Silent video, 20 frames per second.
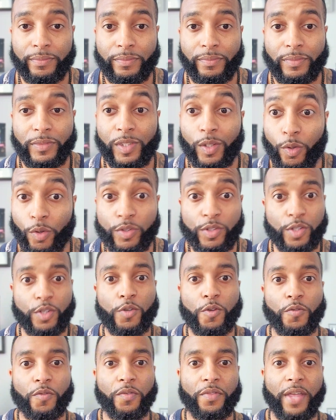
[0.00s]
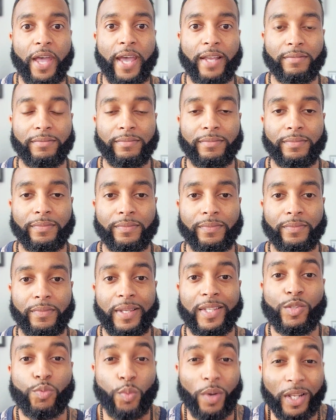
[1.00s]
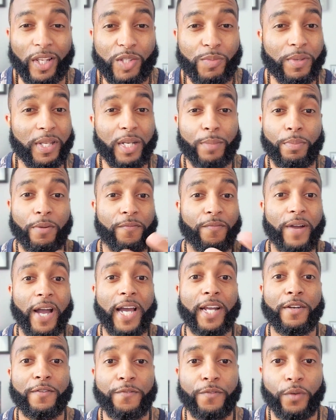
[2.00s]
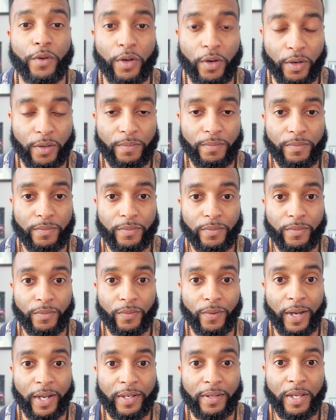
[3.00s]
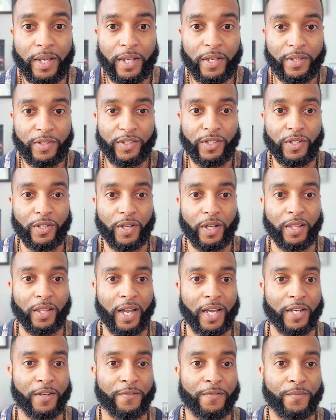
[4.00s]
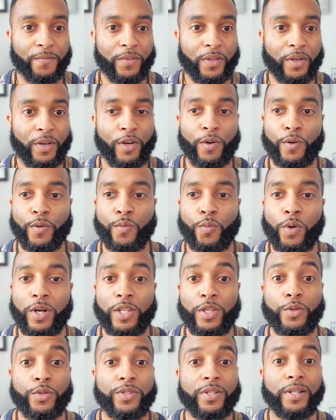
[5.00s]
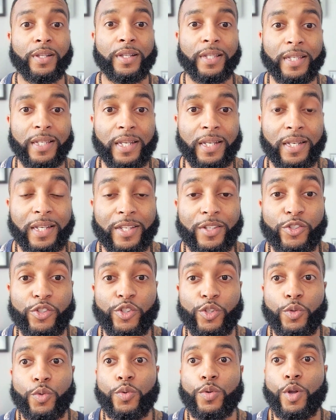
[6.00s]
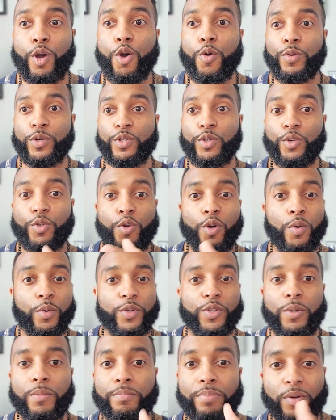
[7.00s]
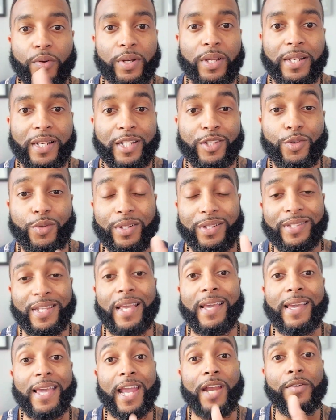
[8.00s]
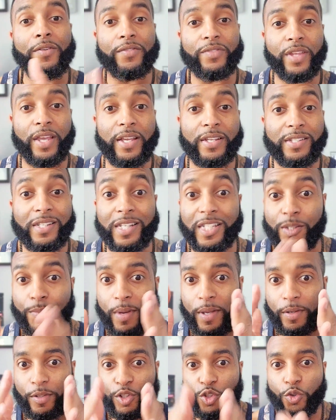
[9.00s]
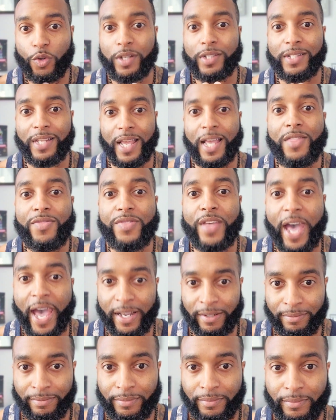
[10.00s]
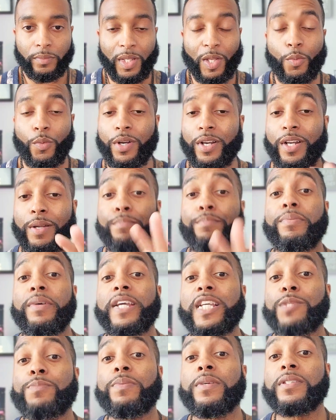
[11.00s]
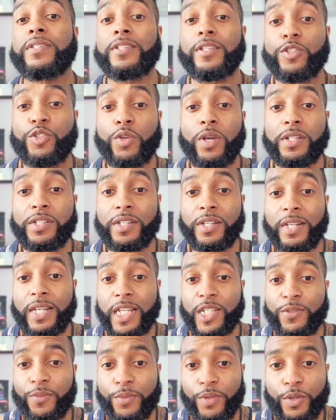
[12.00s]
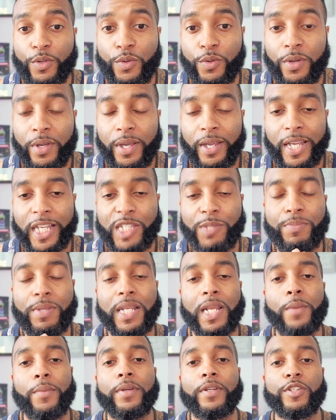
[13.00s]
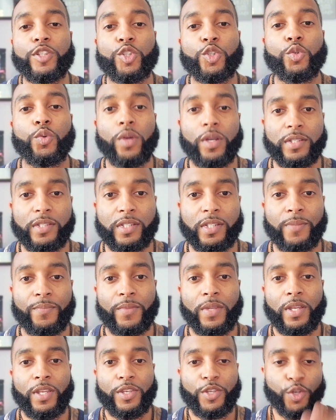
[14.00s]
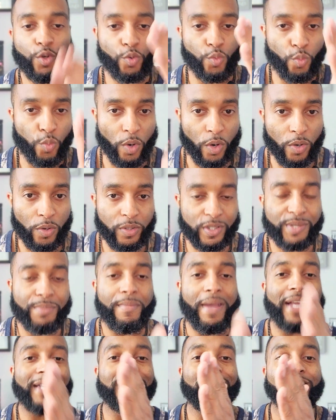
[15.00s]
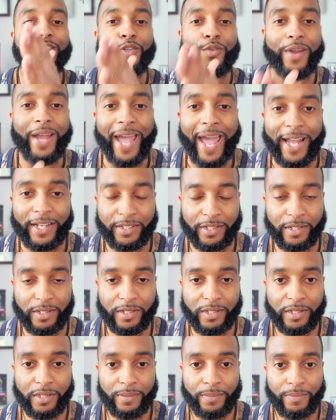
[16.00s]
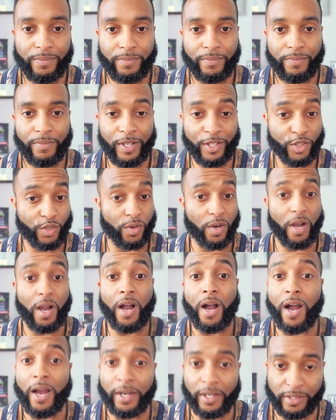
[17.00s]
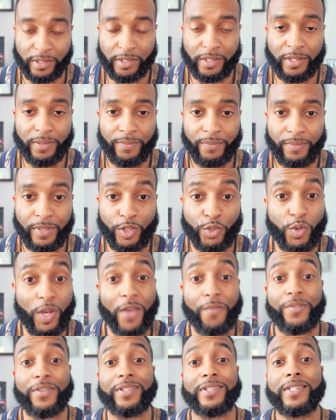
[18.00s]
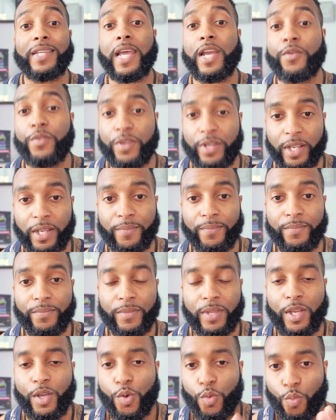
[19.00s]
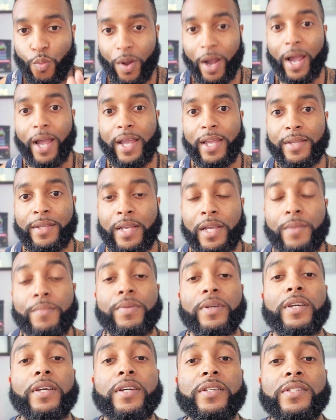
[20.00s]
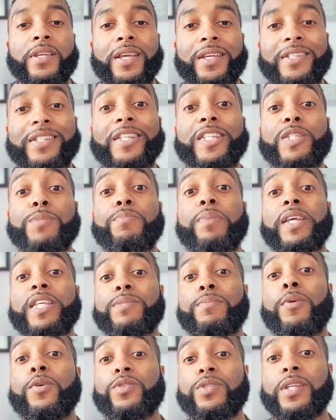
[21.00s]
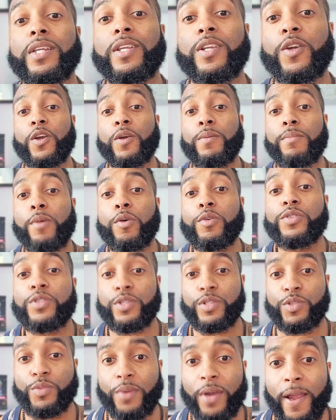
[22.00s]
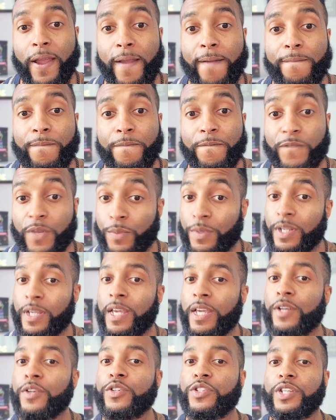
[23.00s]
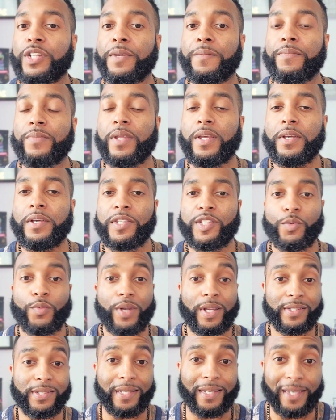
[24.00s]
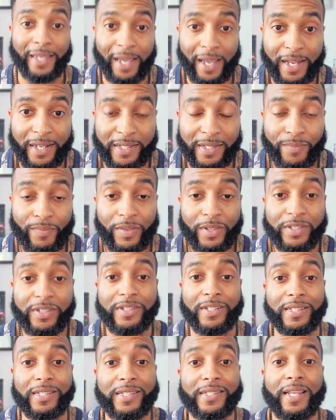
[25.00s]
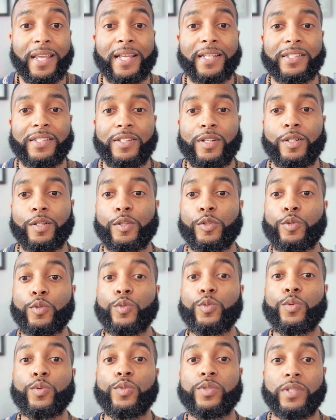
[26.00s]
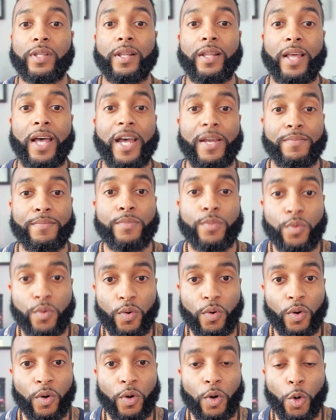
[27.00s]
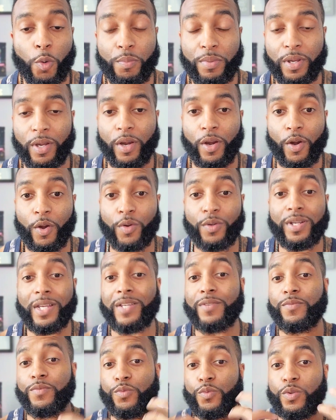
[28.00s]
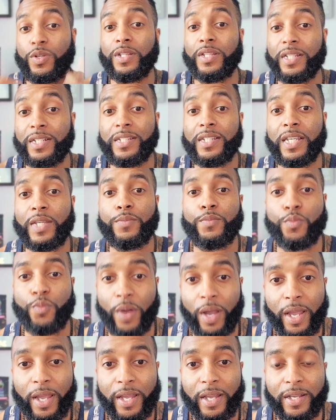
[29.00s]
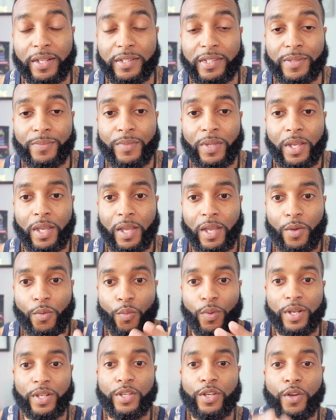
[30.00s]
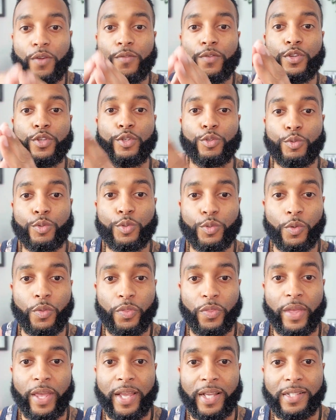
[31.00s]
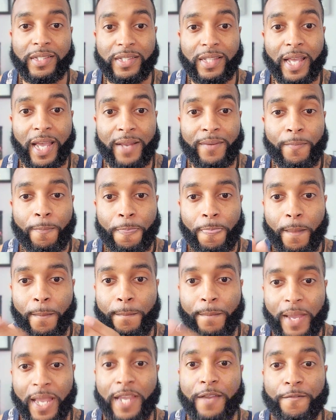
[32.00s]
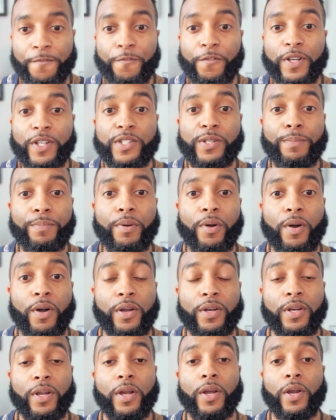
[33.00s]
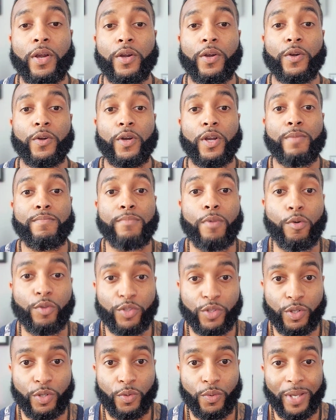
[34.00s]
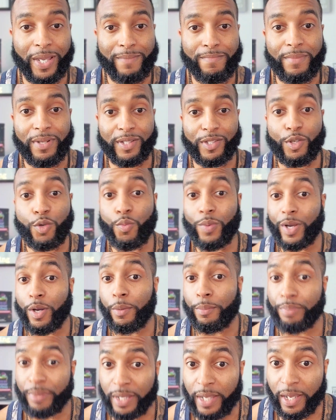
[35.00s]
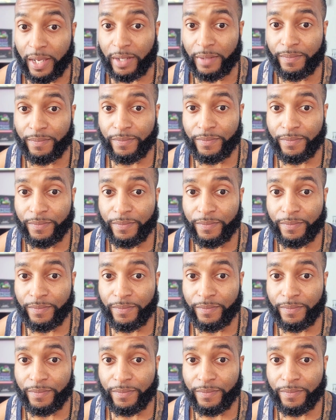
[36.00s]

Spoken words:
She looks to you for that, as well as being a provider for her, right? A lot of her wanting you to lead is you knowing what you're doing, what you're building, and that you can take care of things. She needs to be able to trust in that. And one of the biggest pieces of trust she needs from you is being able to trust your words matching your actions, that you're honest, that you have integrity. Why? Because she's based mostly in emotions, right? Feminine energy. So when that's the case, she stands to lose a lot more or be hurt in really deep ways whenever you do things that may infringe upon her emotional and mental well-being,